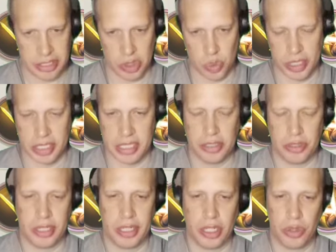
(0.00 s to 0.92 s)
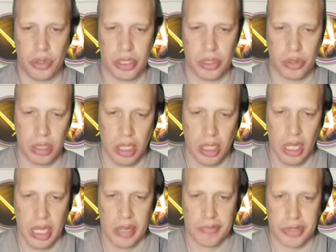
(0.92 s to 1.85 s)
is one skill to note, though.
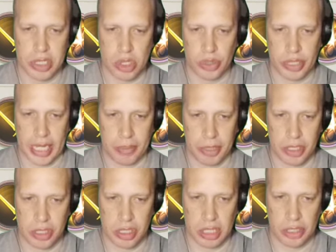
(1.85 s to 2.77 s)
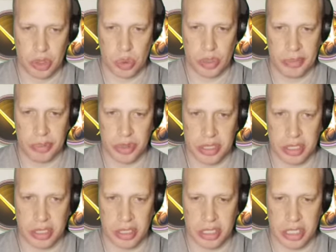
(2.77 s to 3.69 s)
Physical damage,
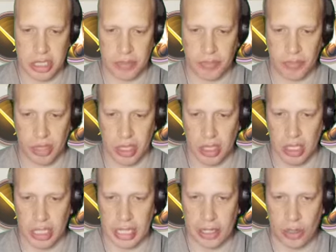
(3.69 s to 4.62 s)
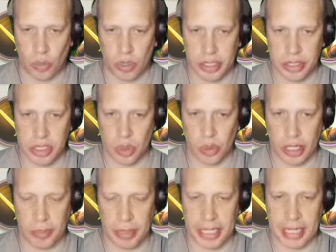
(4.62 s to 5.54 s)
120% in 1
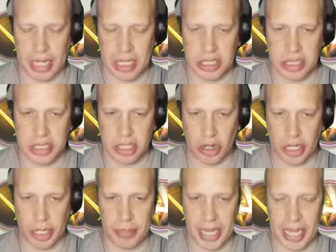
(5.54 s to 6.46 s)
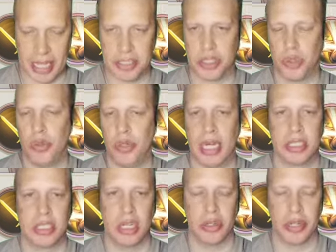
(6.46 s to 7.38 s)
square, but it knocks the target back. So you knock
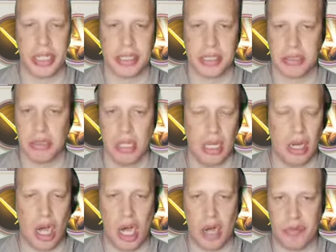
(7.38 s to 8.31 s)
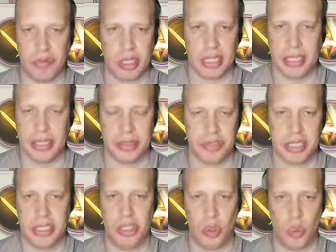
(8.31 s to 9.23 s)
targets off cliffs into